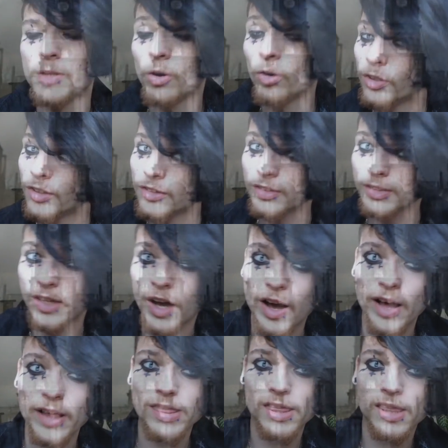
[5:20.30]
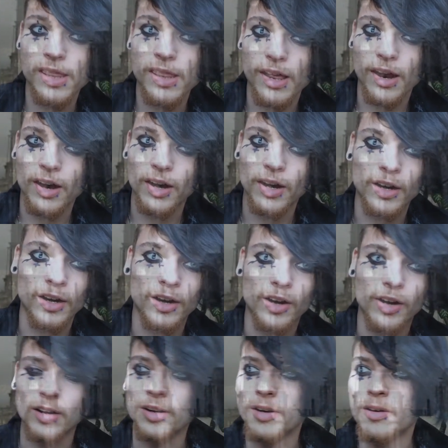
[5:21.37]
The origins of goth
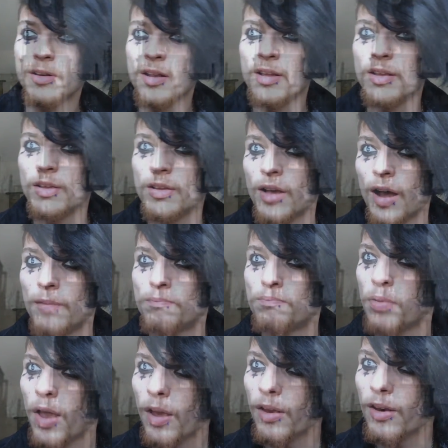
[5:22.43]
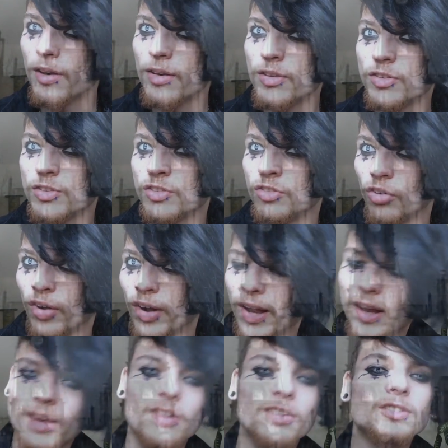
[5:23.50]
are a bit
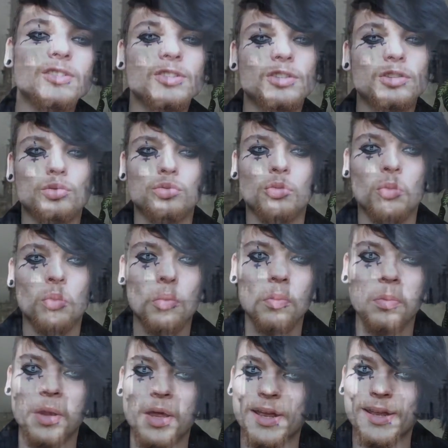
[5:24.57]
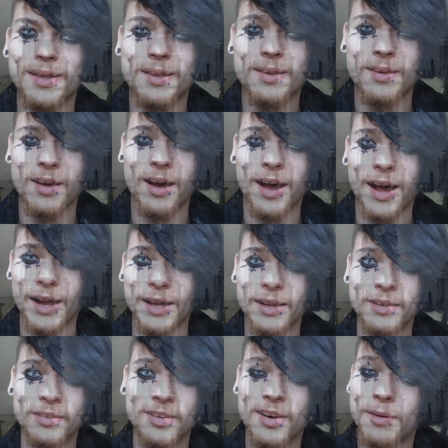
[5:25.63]
strange. Like,
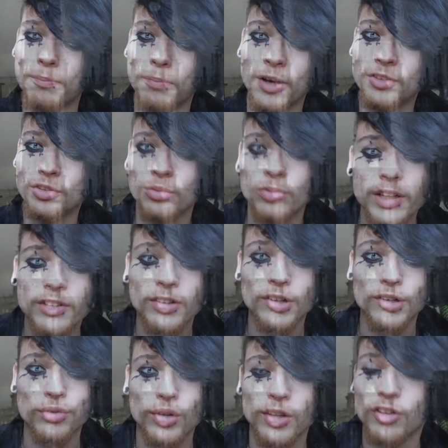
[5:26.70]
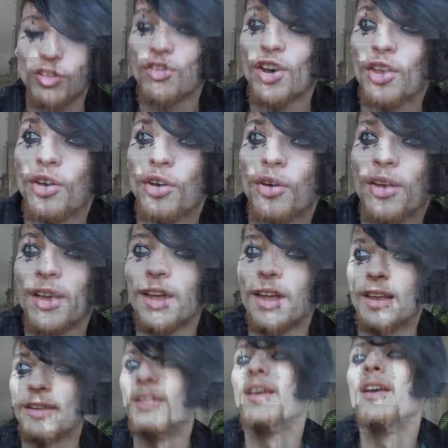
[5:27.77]
I did a bunch of research for this video,
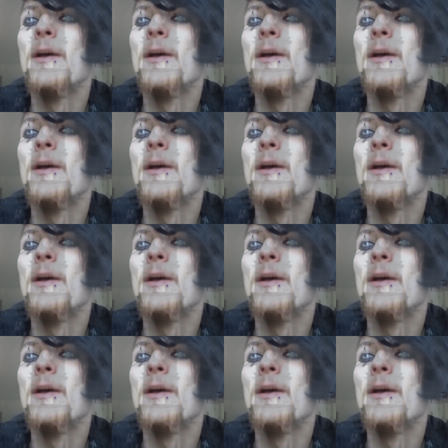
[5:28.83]
and